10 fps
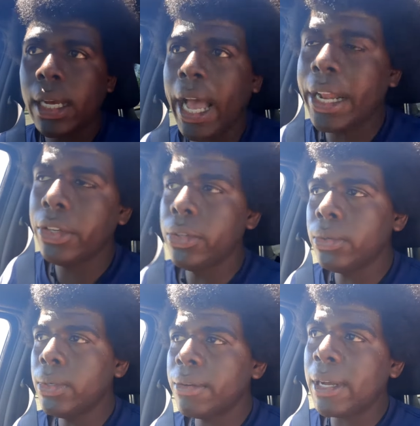I
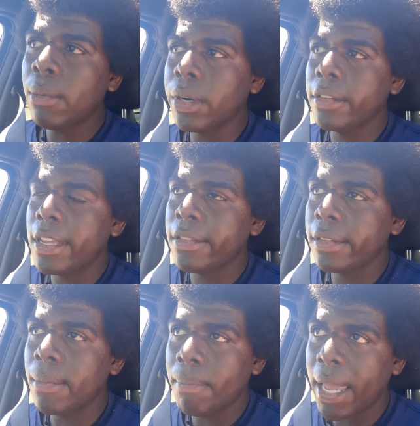knew if I were to say
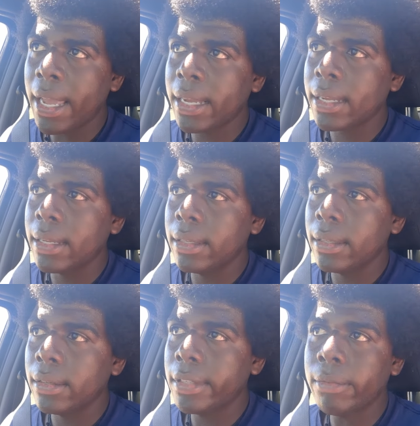something back,
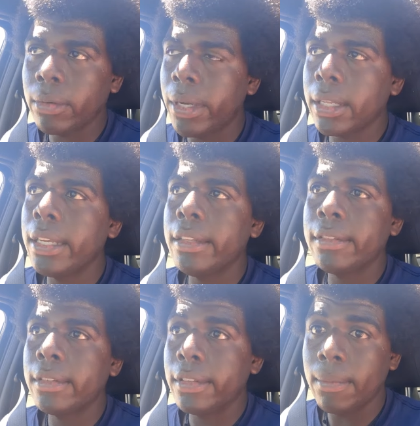subsequently
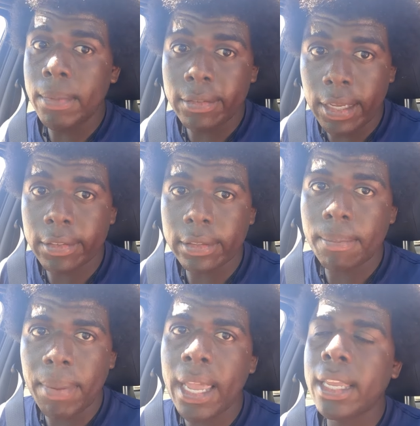to me saying
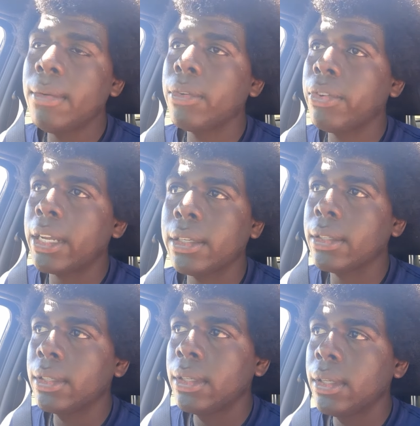something back, he would try
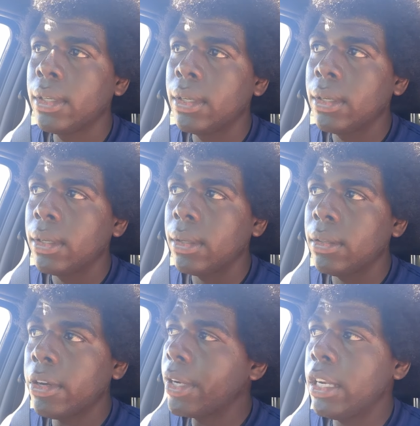to
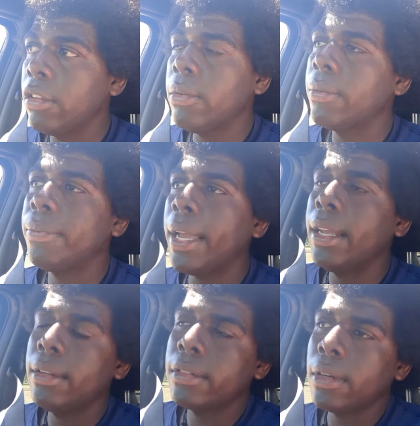turn it into a
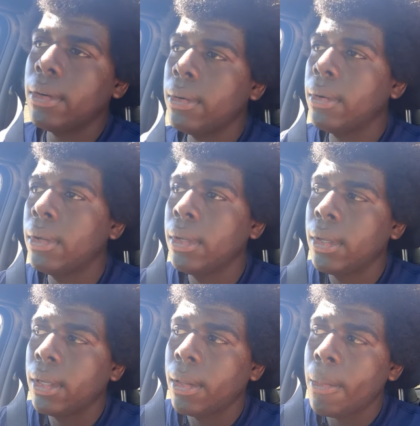fight. So
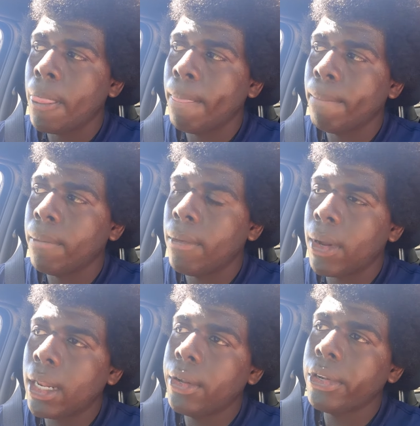
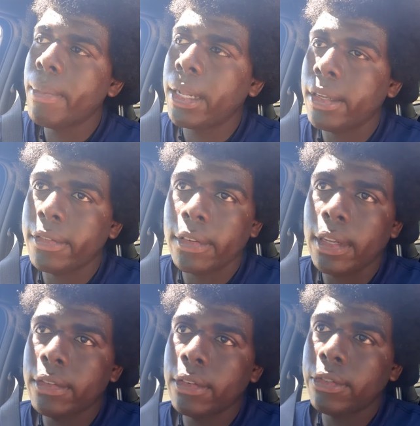what I learned about this, and
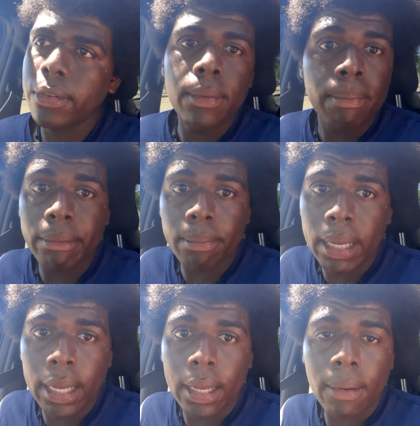this is true, maybe
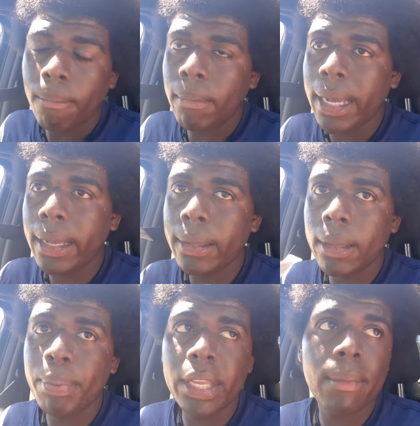my my
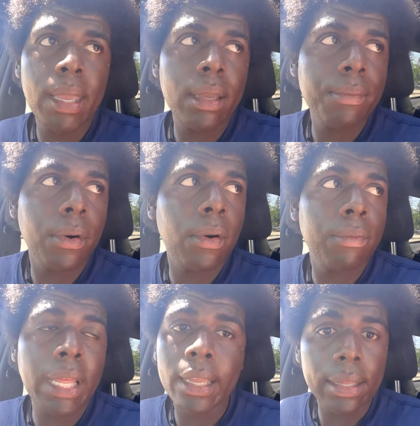opinion may
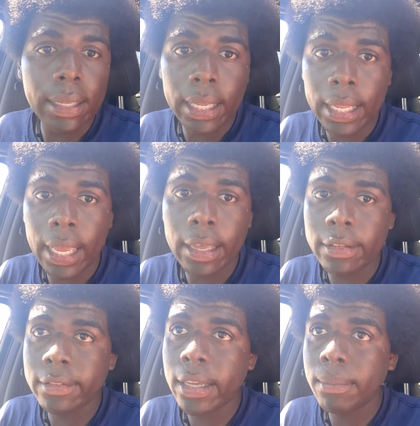evolve like it
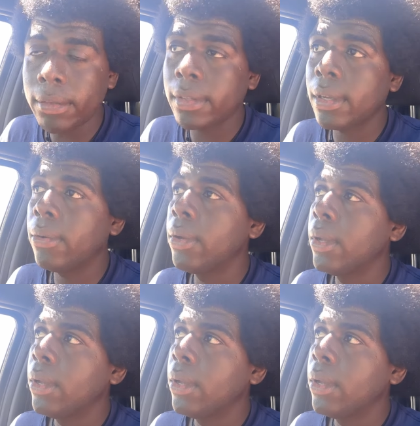has 10 months ago.